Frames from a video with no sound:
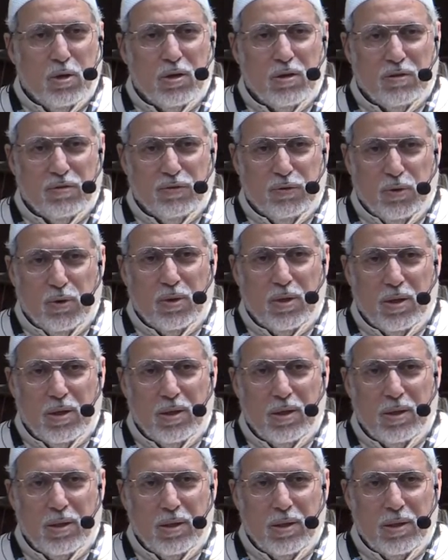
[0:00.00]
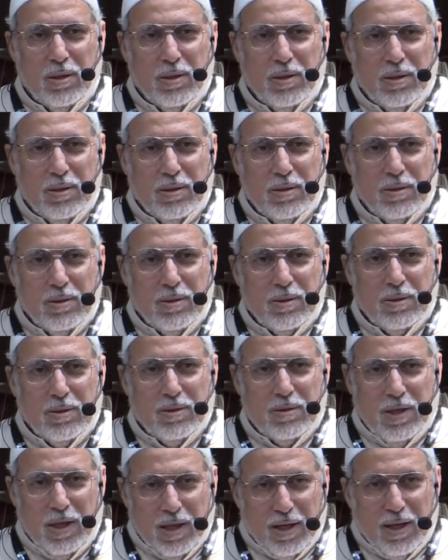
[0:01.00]
good for
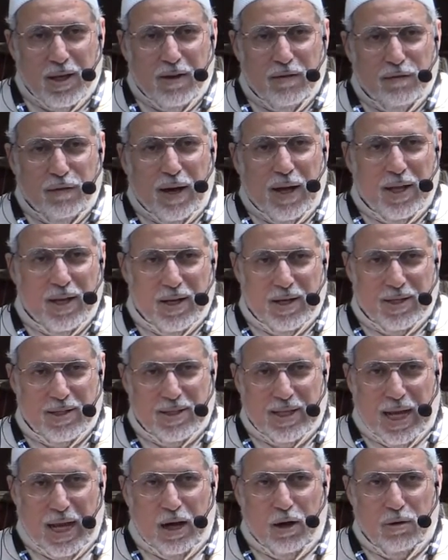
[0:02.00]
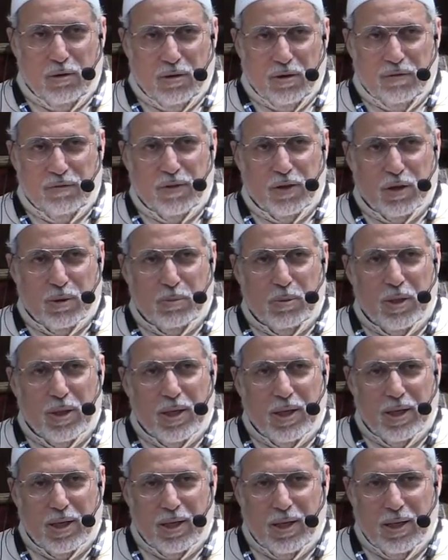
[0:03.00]
taking violence out of the
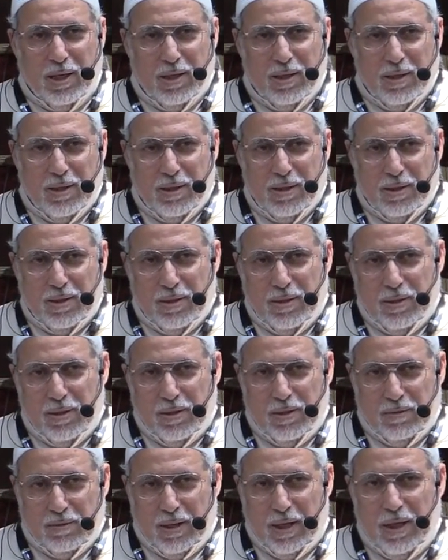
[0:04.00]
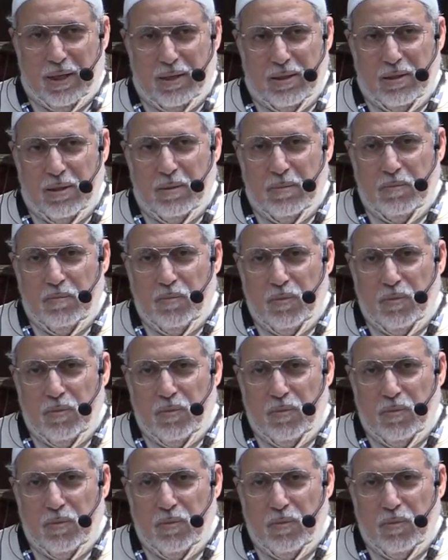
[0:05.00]
community, right?